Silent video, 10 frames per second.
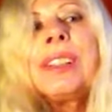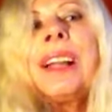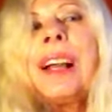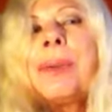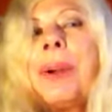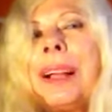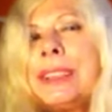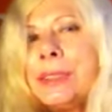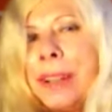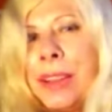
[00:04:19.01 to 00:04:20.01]

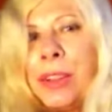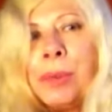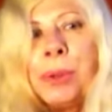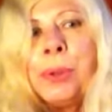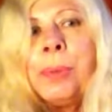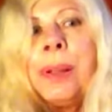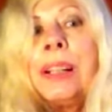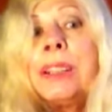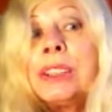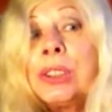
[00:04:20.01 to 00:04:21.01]
clockwise around the room,
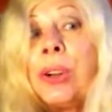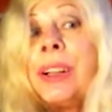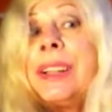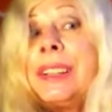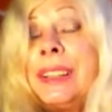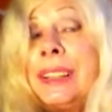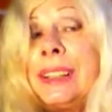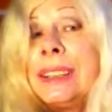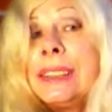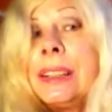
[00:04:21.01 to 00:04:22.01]
starting in the
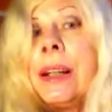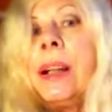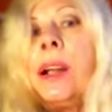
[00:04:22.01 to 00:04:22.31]
east,